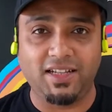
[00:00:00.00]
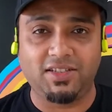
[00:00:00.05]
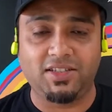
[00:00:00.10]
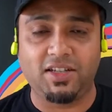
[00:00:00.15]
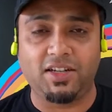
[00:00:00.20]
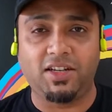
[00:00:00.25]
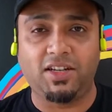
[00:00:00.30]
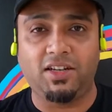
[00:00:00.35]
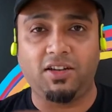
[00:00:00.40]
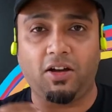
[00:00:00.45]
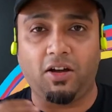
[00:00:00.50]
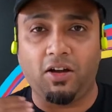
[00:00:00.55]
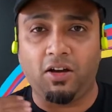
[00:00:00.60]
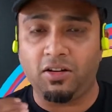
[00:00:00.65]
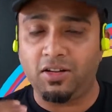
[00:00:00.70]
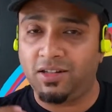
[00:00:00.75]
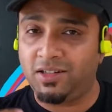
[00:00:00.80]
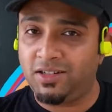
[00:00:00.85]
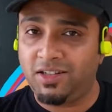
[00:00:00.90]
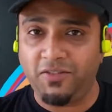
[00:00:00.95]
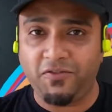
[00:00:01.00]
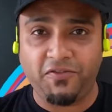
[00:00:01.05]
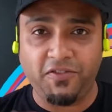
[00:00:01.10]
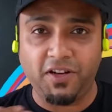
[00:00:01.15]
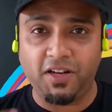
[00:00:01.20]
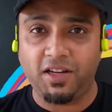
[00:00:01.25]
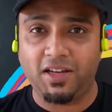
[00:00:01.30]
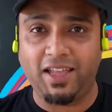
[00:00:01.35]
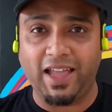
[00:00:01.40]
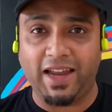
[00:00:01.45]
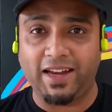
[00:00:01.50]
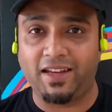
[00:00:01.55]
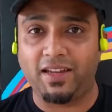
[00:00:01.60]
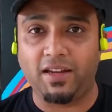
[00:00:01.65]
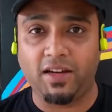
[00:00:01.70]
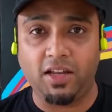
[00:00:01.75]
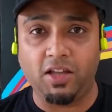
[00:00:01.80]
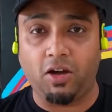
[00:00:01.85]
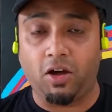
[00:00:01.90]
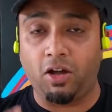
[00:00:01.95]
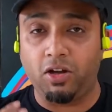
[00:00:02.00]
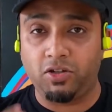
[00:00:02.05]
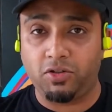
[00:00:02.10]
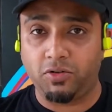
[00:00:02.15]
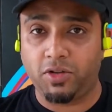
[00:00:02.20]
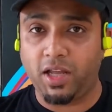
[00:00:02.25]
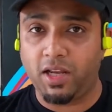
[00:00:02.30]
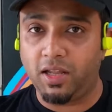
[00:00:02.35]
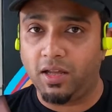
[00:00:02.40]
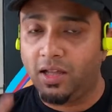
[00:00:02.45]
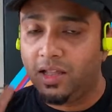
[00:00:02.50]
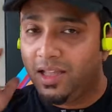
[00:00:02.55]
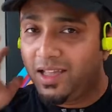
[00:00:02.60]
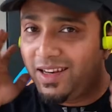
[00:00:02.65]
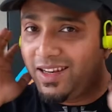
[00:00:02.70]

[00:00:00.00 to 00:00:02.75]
it's a different category altogether.